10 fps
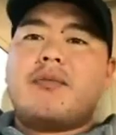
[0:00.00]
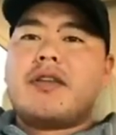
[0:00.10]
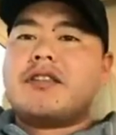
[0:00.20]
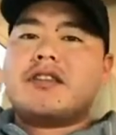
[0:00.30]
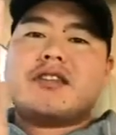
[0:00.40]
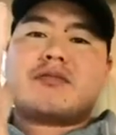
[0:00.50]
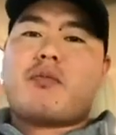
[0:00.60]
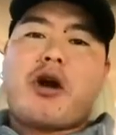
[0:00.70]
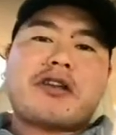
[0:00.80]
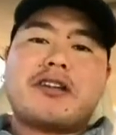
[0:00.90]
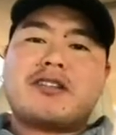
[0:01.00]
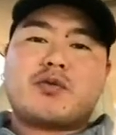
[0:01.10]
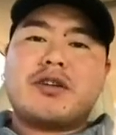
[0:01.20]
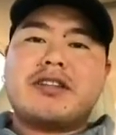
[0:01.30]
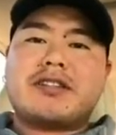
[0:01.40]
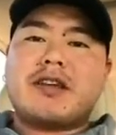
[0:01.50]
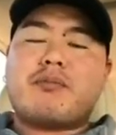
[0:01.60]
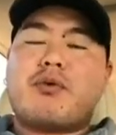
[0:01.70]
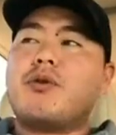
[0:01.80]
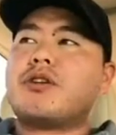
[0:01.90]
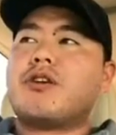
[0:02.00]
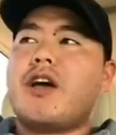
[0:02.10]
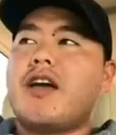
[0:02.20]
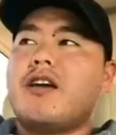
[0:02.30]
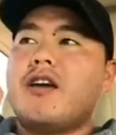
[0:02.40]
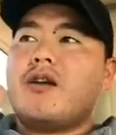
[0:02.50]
And then this market is really simple. You know, hey,